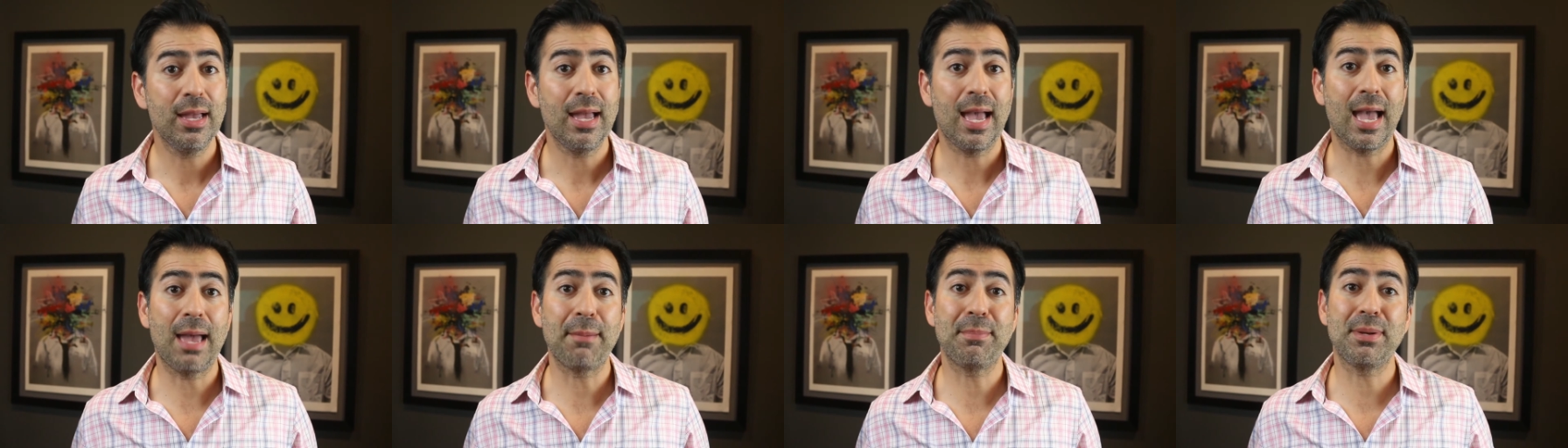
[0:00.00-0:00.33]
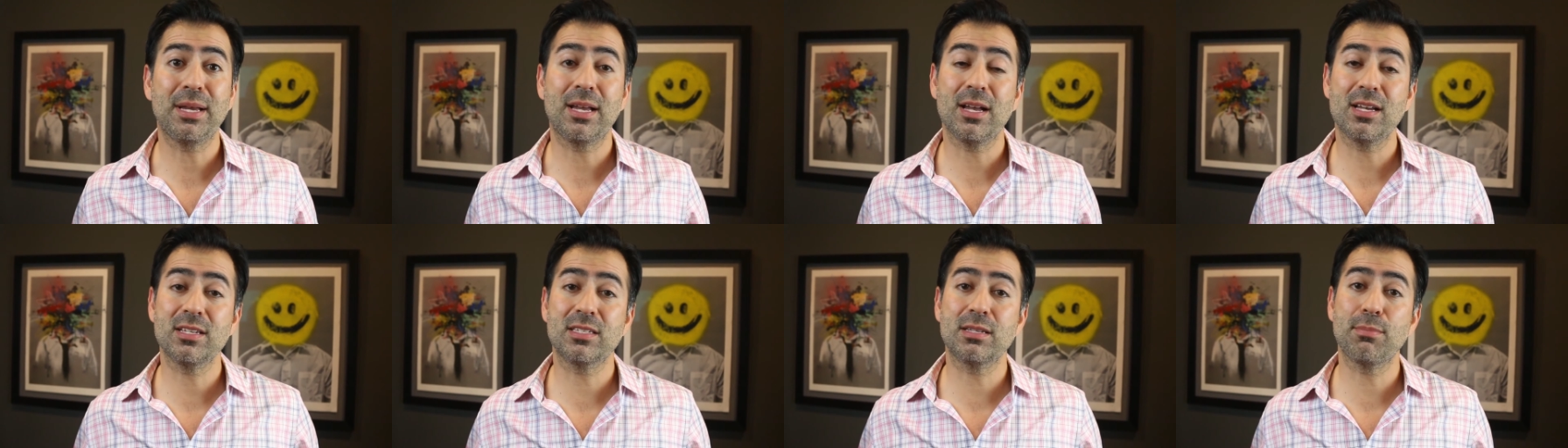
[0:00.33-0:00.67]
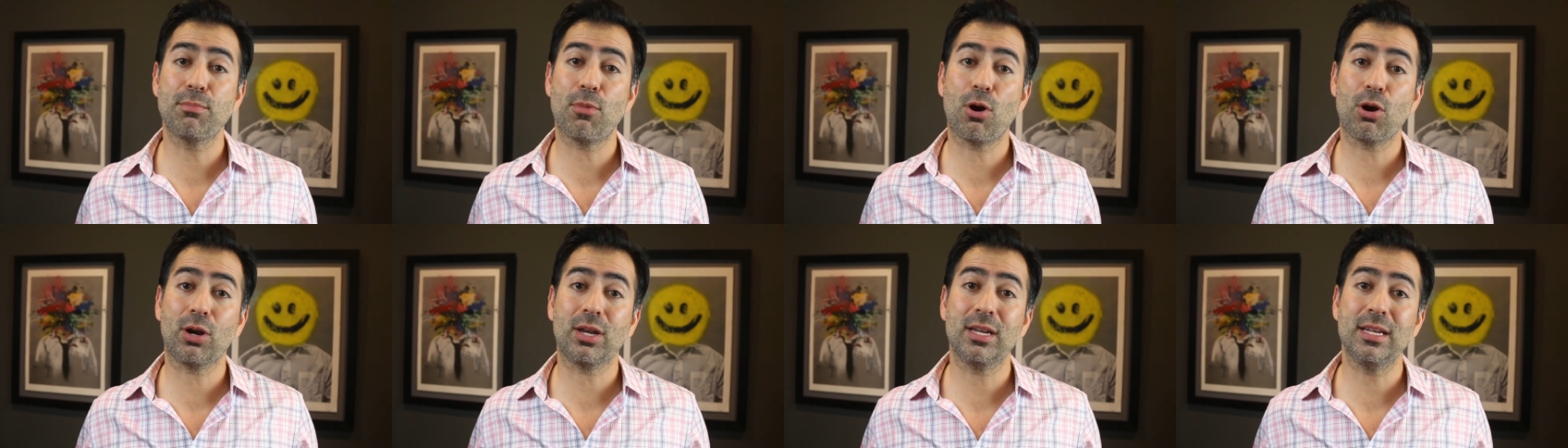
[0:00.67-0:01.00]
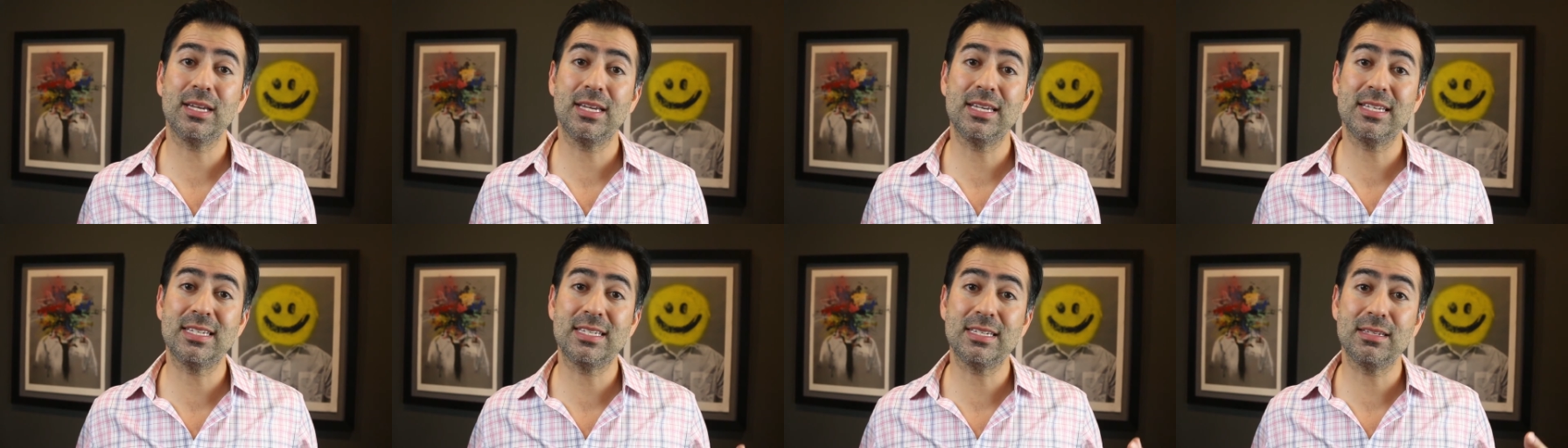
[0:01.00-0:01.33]
and because
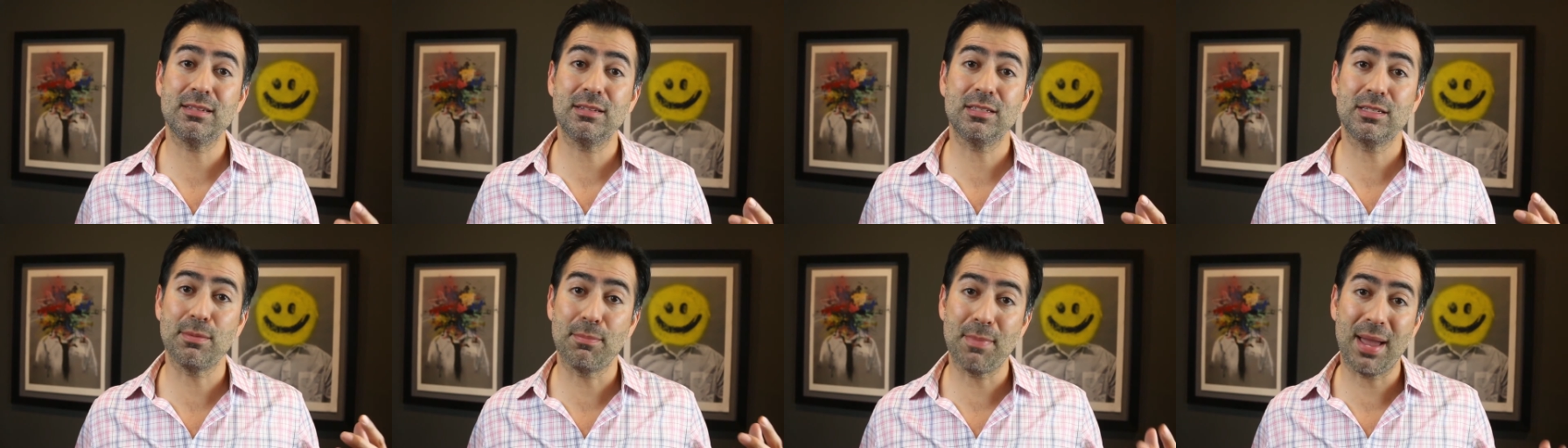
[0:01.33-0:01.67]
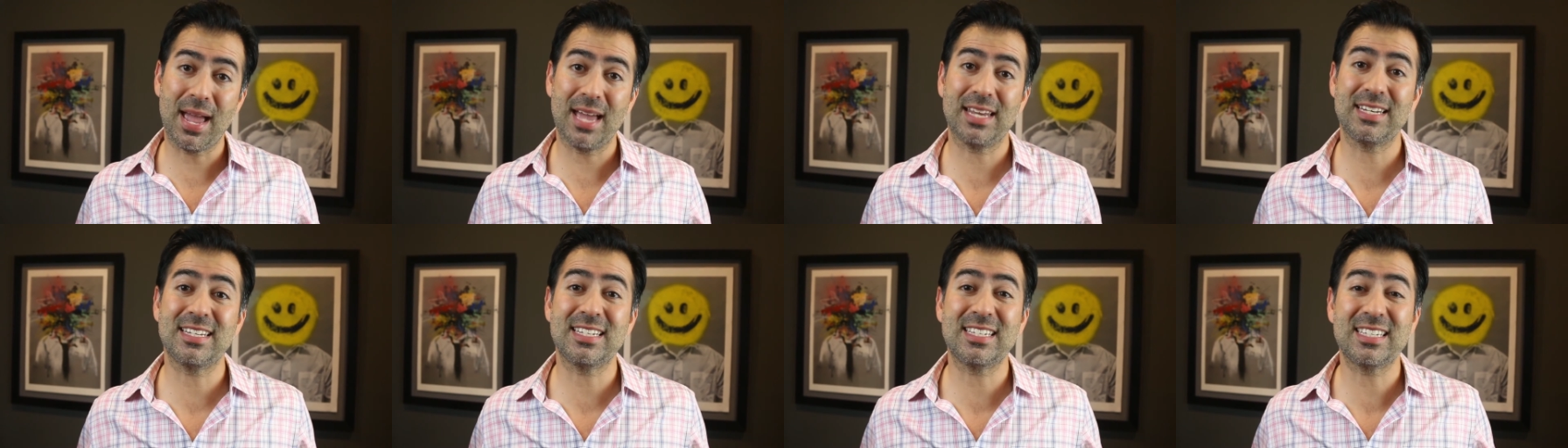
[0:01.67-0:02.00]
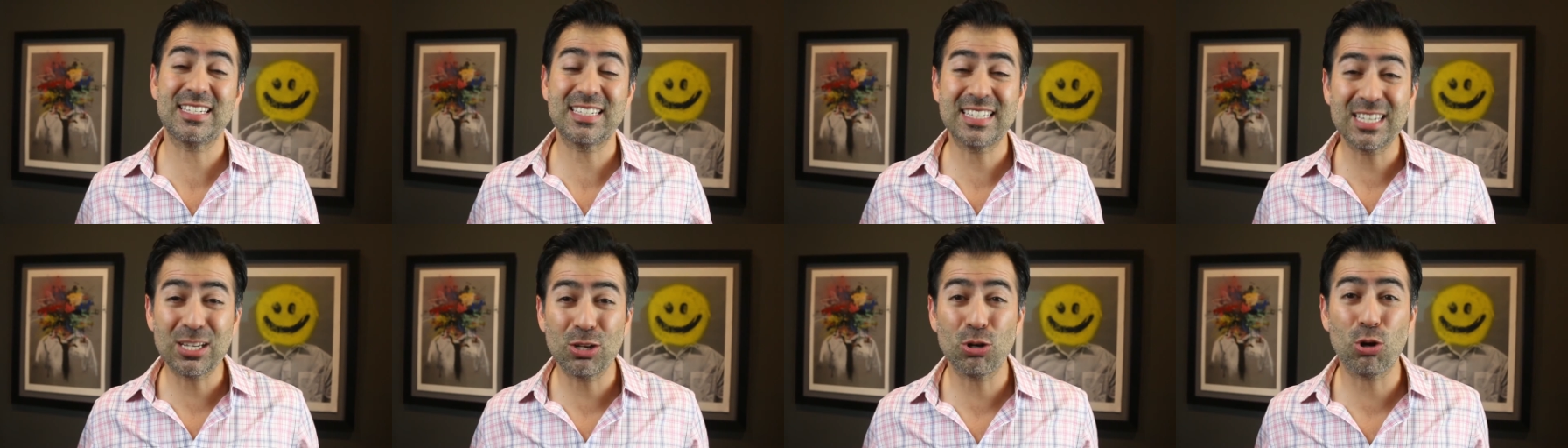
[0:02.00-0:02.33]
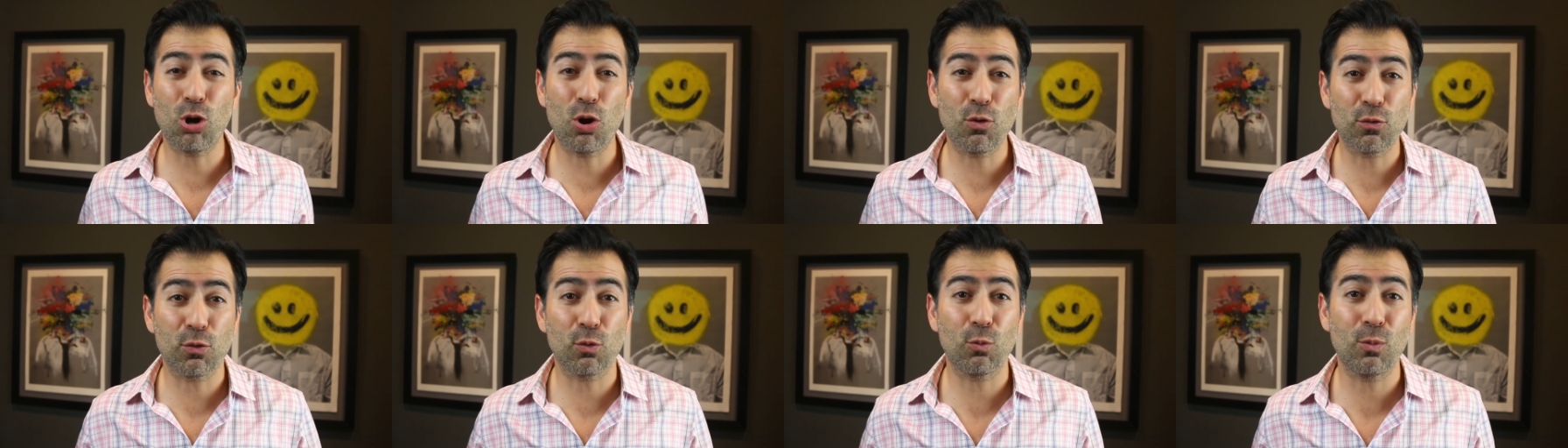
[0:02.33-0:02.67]
the demand is still
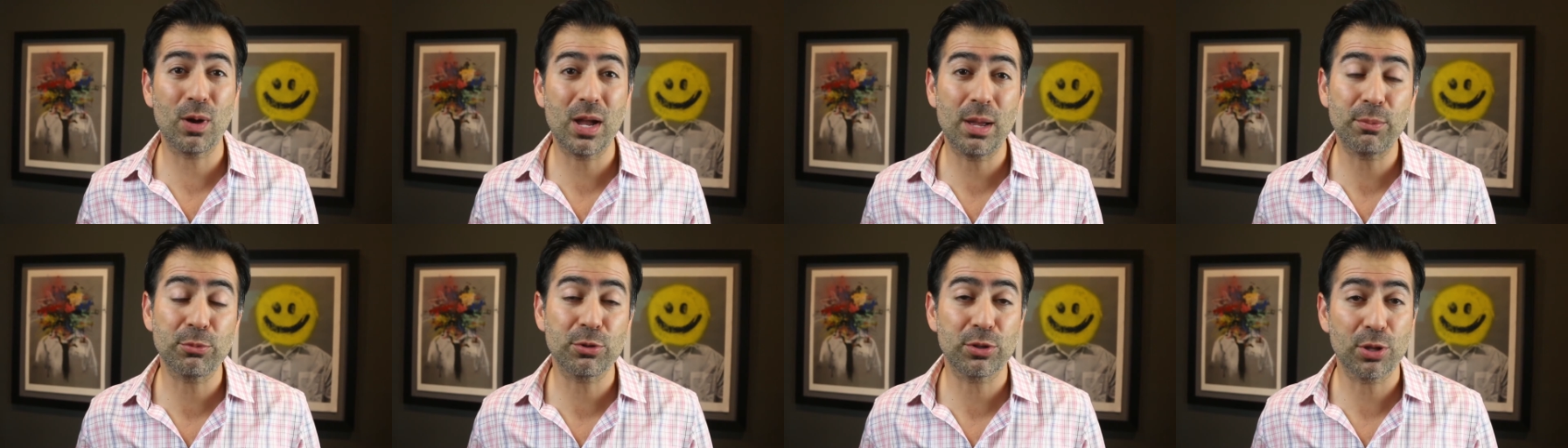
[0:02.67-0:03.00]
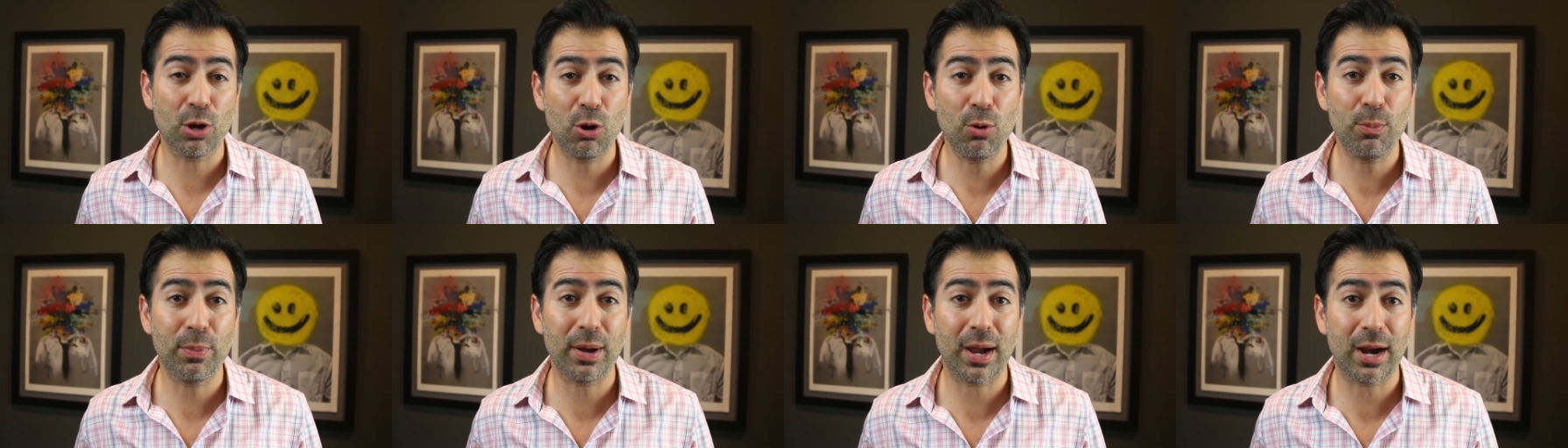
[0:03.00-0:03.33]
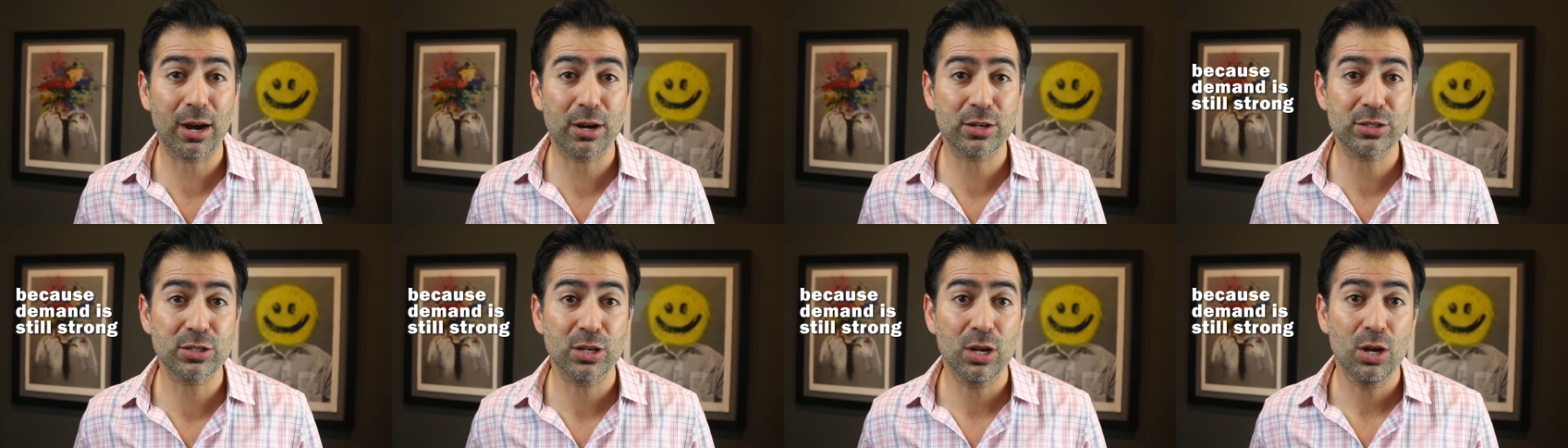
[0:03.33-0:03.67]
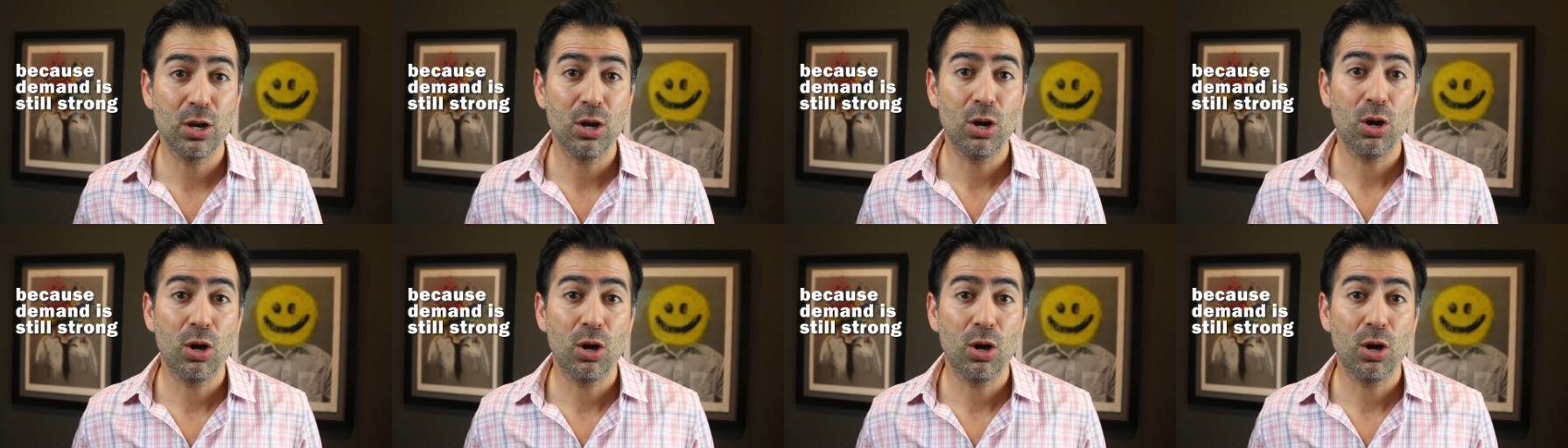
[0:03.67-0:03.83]
overwhelmed with home buyers,